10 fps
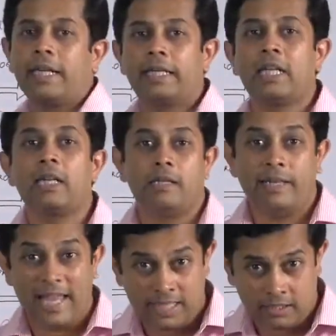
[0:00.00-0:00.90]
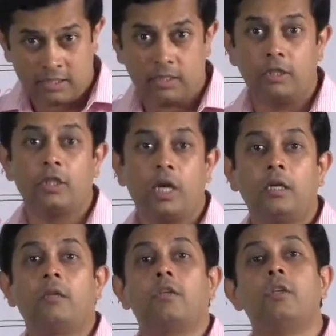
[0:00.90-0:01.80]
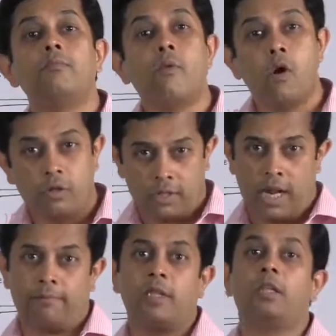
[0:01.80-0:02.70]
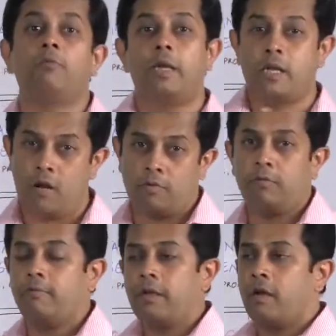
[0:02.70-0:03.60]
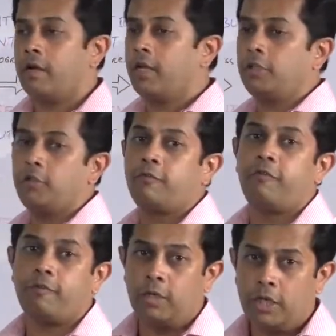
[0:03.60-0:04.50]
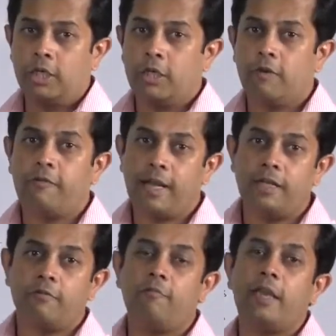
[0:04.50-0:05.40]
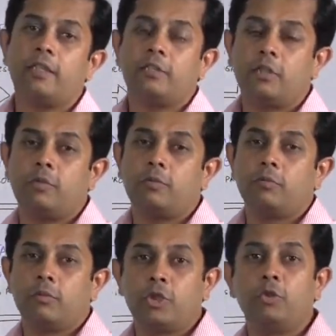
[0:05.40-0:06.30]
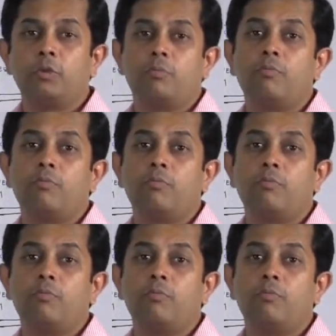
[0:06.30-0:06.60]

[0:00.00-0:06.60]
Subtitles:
getting less done in more time. The other way around, we are here to find ways to do